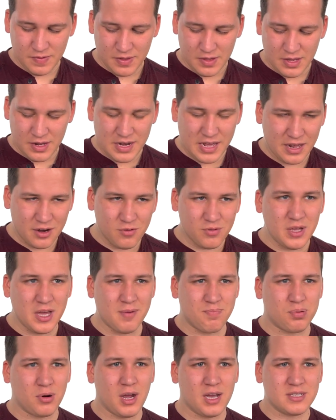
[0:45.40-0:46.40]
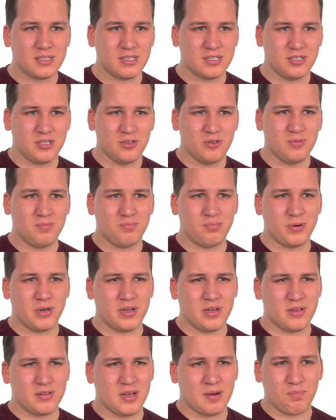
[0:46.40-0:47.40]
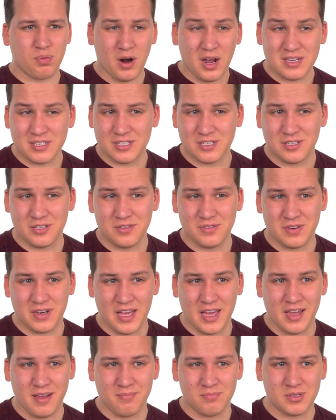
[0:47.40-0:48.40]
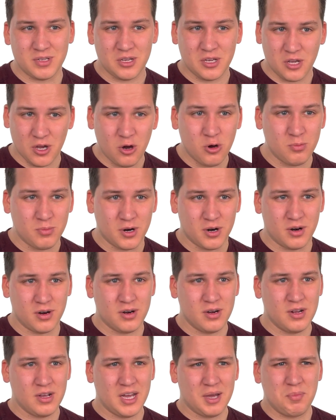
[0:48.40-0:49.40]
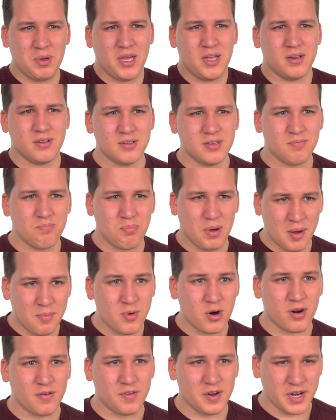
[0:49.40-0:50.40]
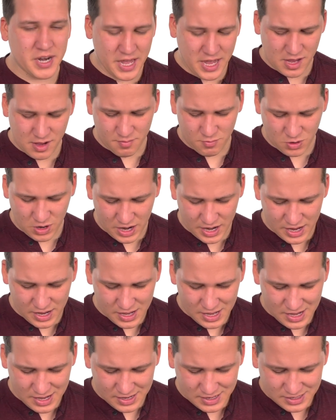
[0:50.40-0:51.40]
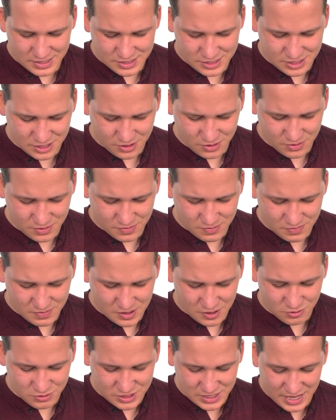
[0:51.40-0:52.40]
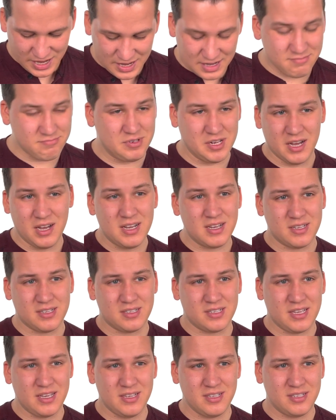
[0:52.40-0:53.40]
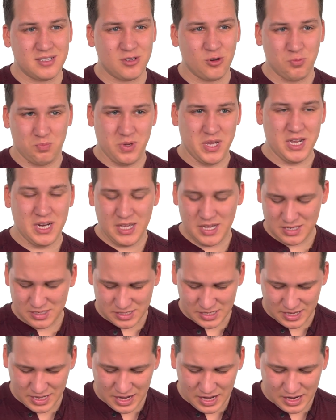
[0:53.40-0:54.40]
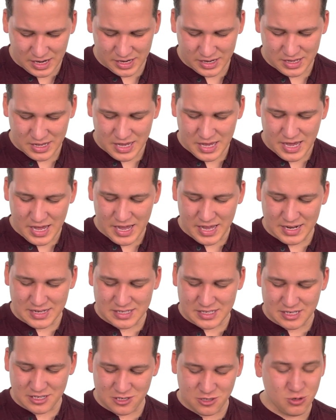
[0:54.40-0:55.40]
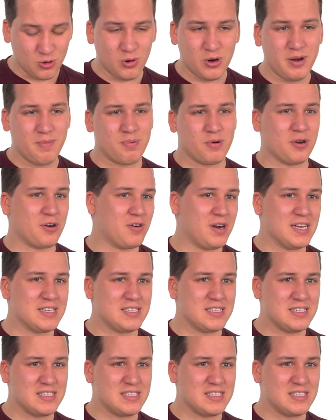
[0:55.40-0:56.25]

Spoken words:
Not only a prostitute, but a prostitute named Gomer. I mean, bummer of a name, right? So Hosea does. He's obedient to God. And as the story progresses,